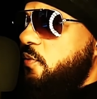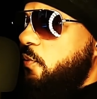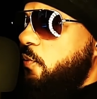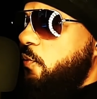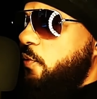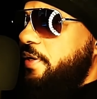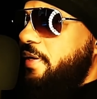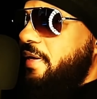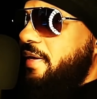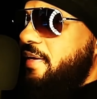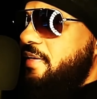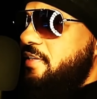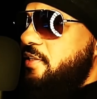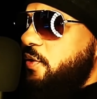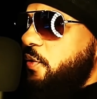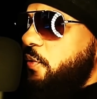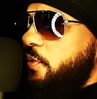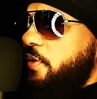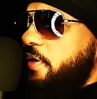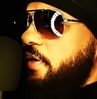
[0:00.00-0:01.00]

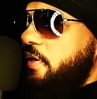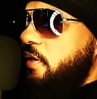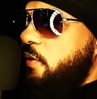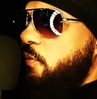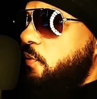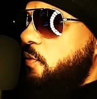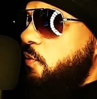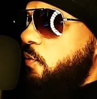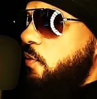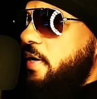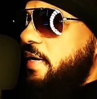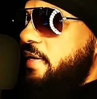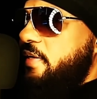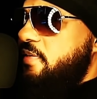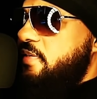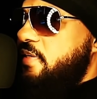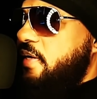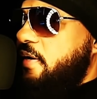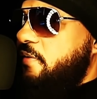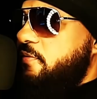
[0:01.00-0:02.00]
reintegrating with
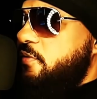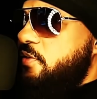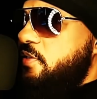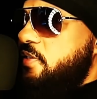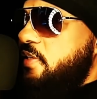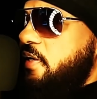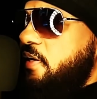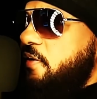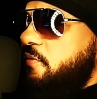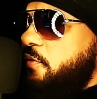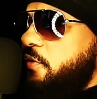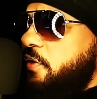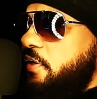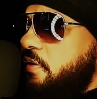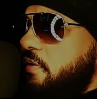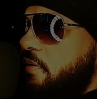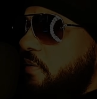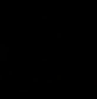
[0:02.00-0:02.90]
whites after slavery.